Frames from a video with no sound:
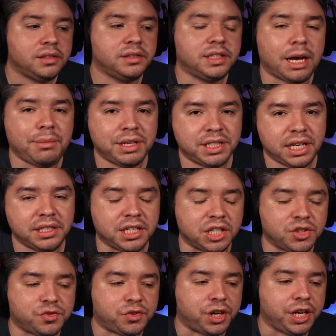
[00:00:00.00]

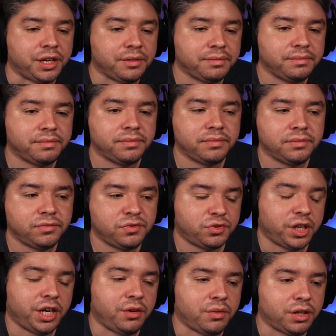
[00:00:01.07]
Zamazenta's free. For
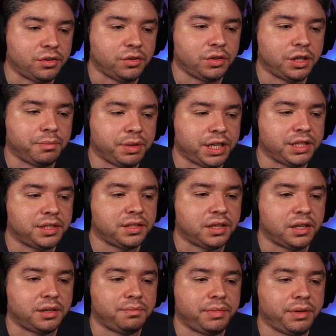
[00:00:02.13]
anyone who completes
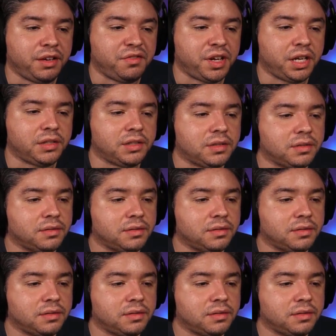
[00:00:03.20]
the event.